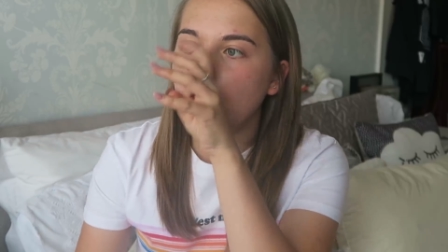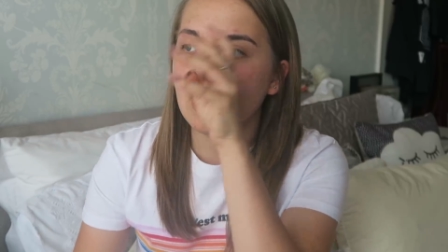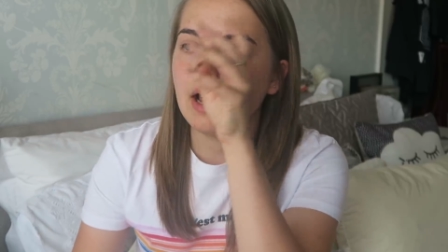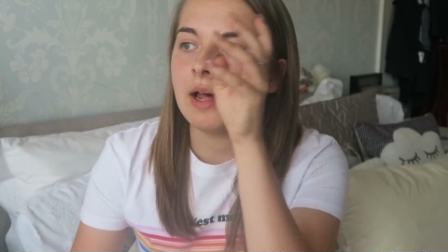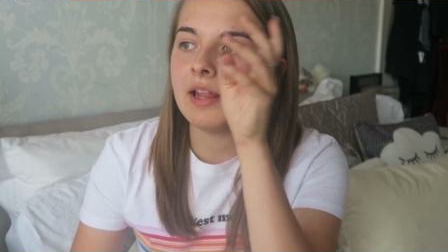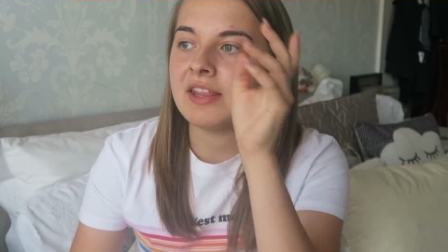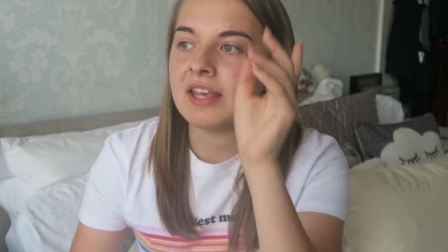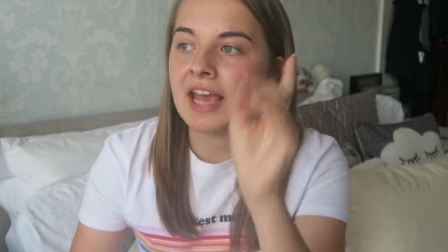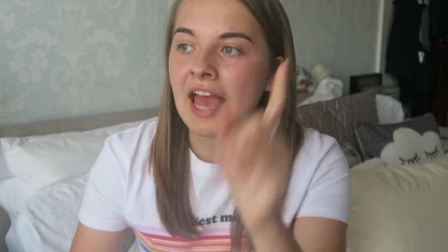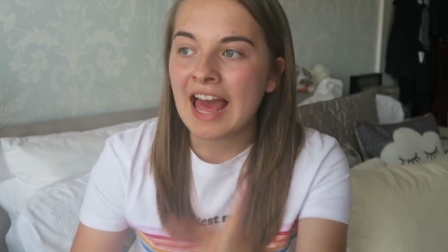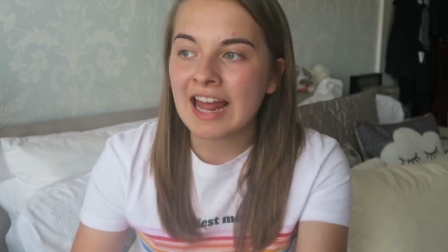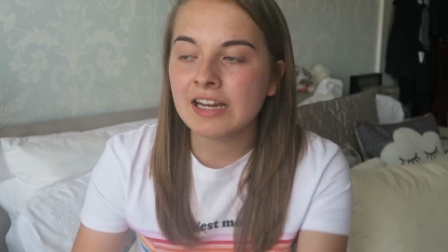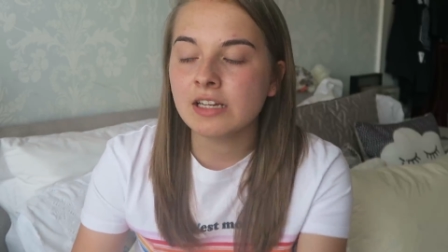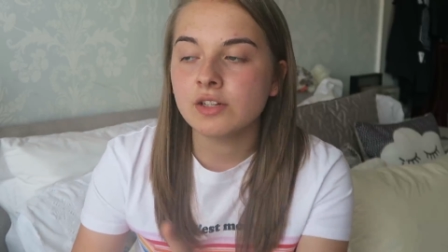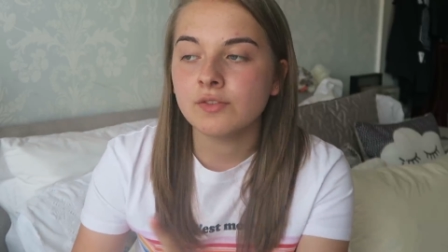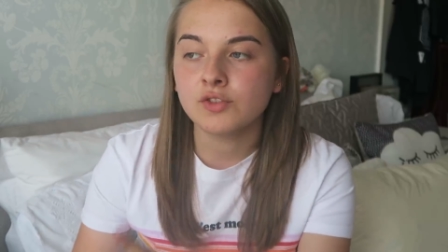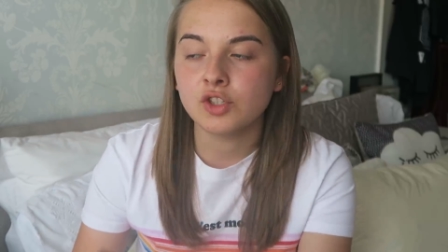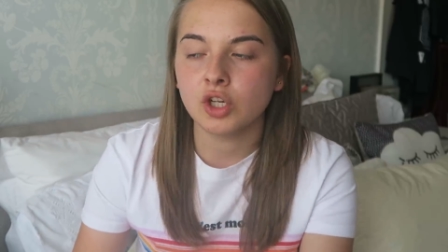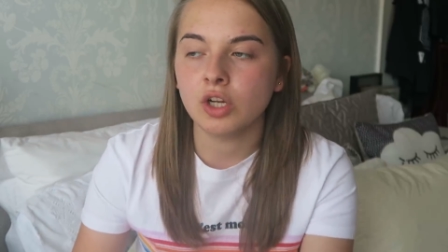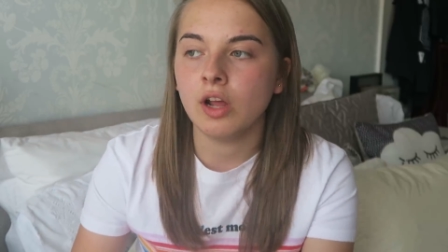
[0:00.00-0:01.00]
at the
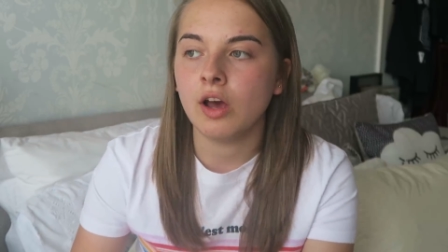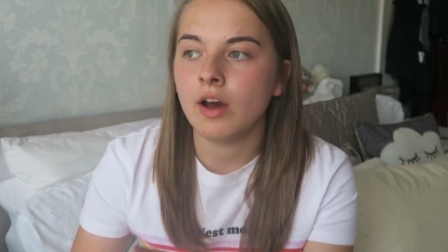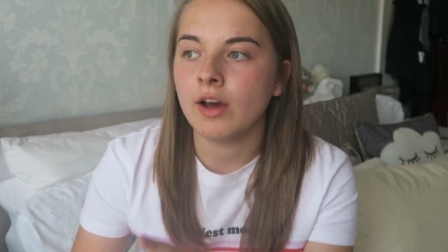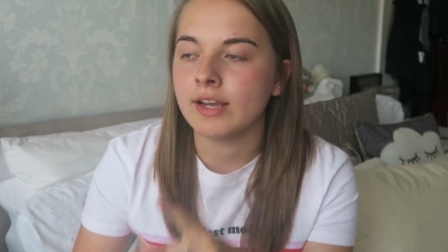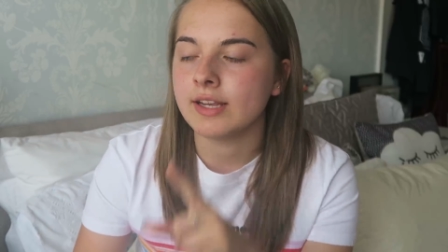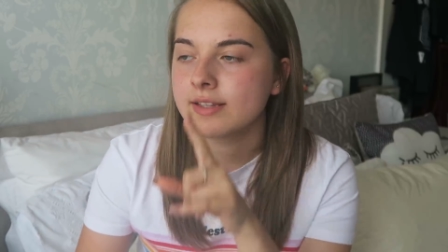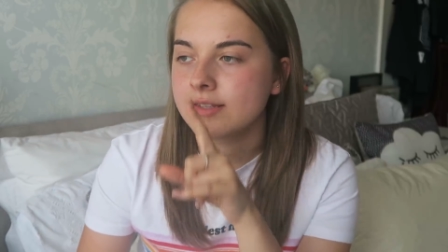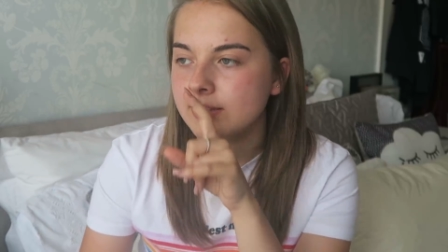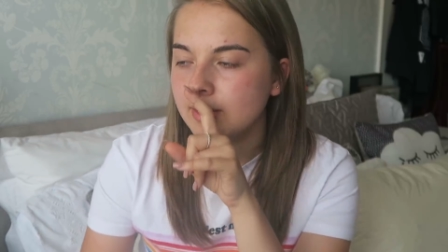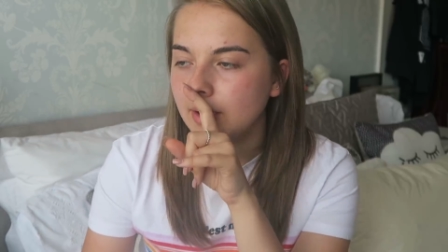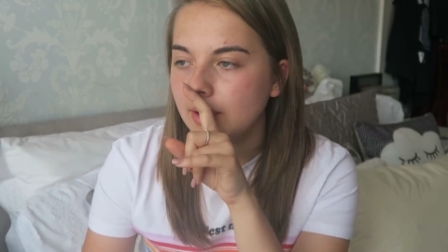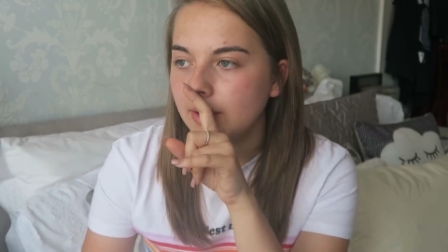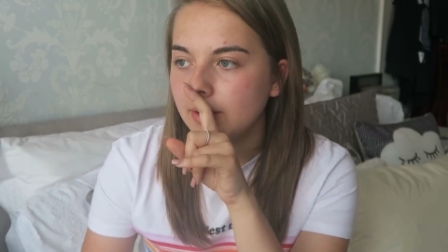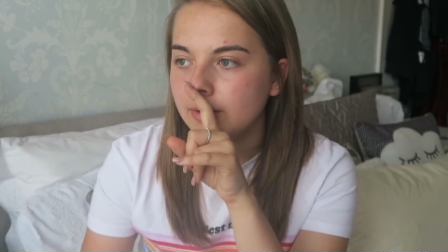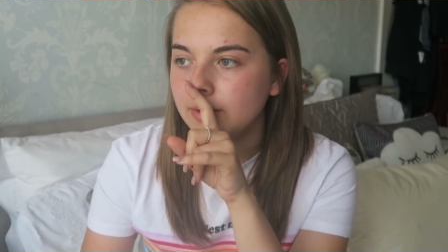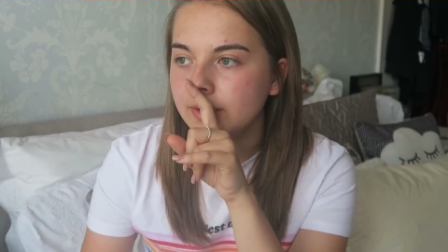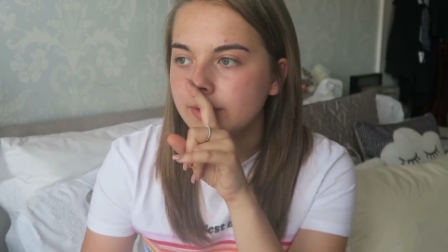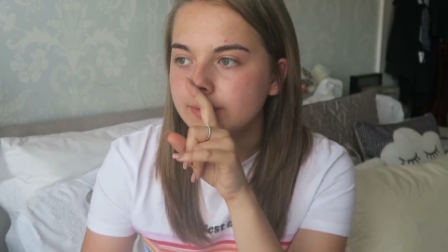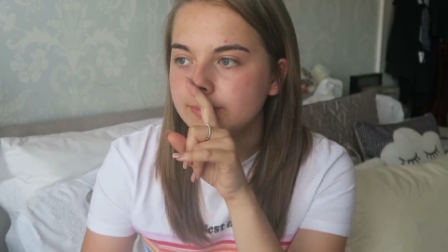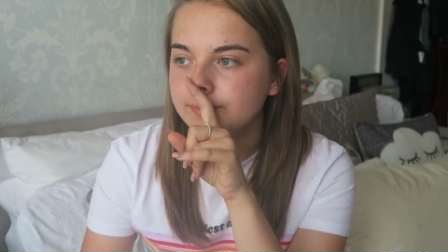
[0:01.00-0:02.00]
end of July,
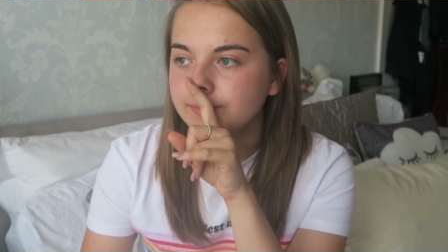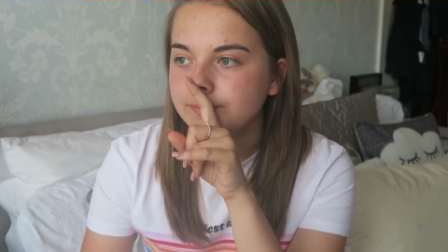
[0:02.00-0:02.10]
so